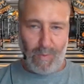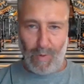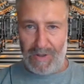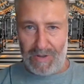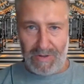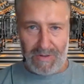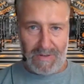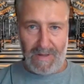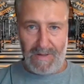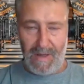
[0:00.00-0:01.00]

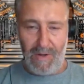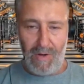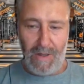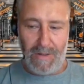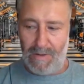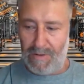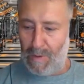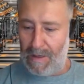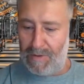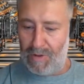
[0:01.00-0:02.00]
questions that they can ask, as
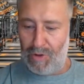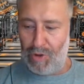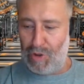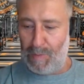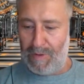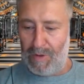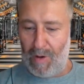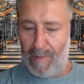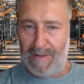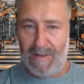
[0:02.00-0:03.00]
well as on YouTube in the
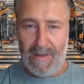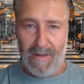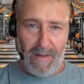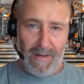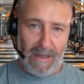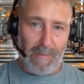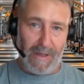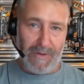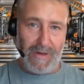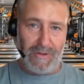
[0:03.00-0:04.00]
comments. The email
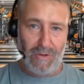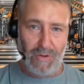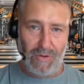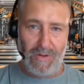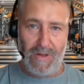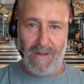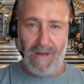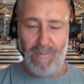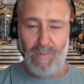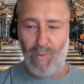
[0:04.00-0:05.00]
address is also there.
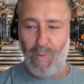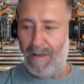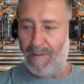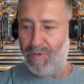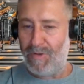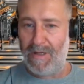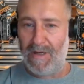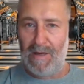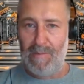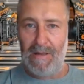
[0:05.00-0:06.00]
They're more than welcome to send
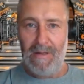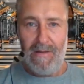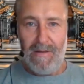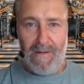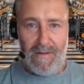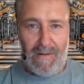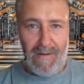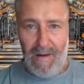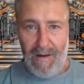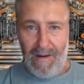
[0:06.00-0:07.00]
an email
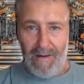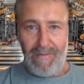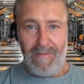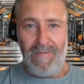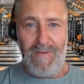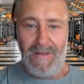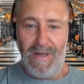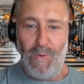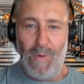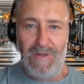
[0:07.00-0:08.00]
if there's
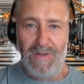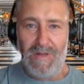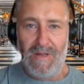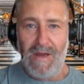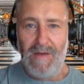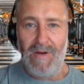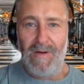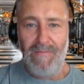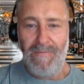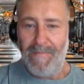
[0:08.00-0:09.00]
any questions that they have here.
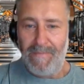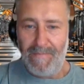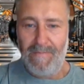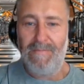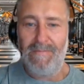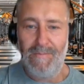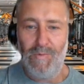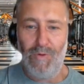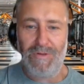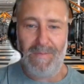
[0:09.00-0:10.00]

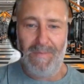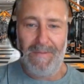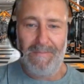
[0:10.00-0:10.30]
Awesome.